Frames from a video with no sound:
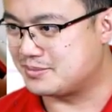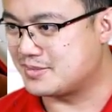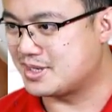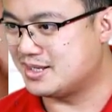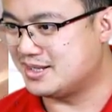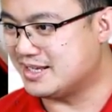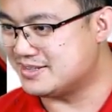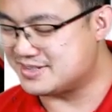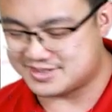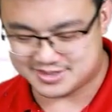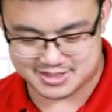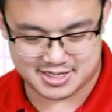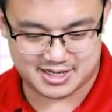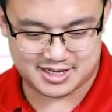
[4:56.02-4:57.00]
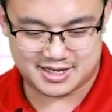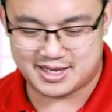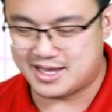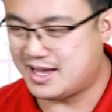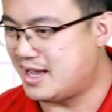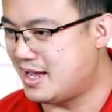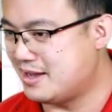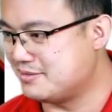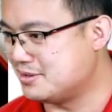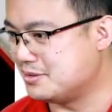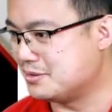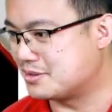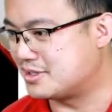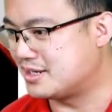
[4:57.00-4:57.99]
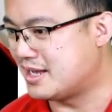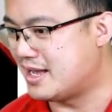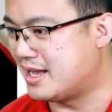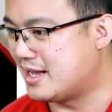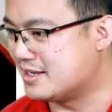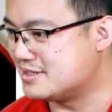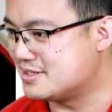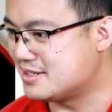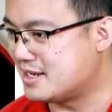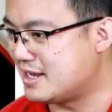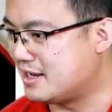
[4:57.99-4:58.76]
Let's have a look at our